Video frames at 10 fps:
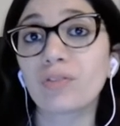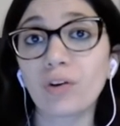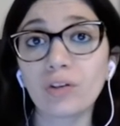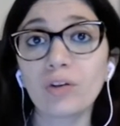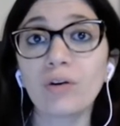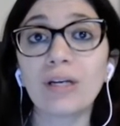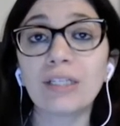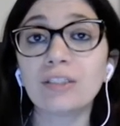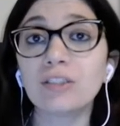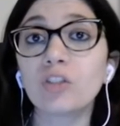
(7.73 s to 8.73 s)
follow
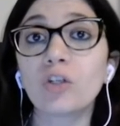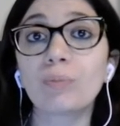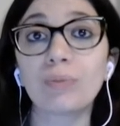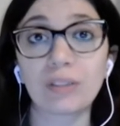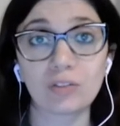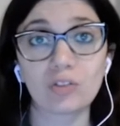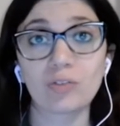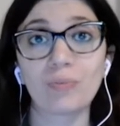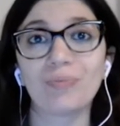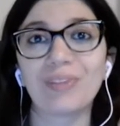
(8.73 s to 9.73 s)
in your pitch?
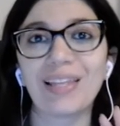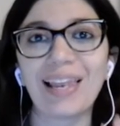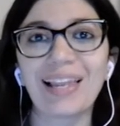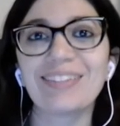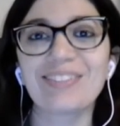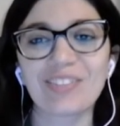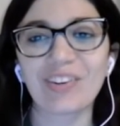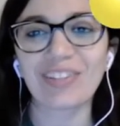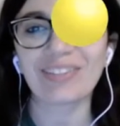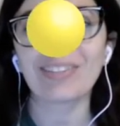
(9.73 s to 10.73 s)
Let's start.